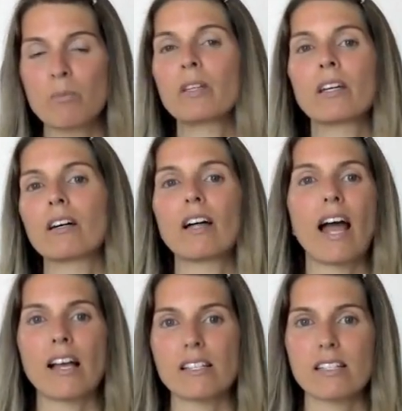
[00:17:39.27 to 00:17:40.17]
meal
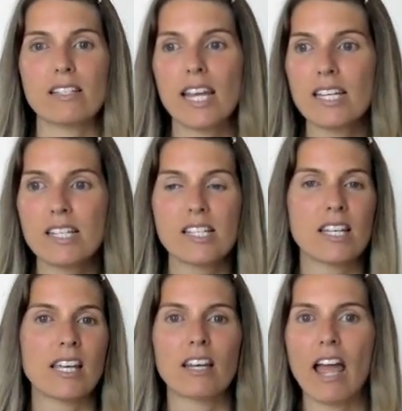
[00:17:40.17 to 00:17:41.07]
as it
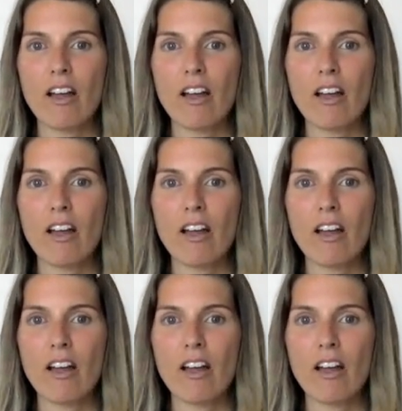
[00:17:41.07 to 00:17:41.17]
tasted,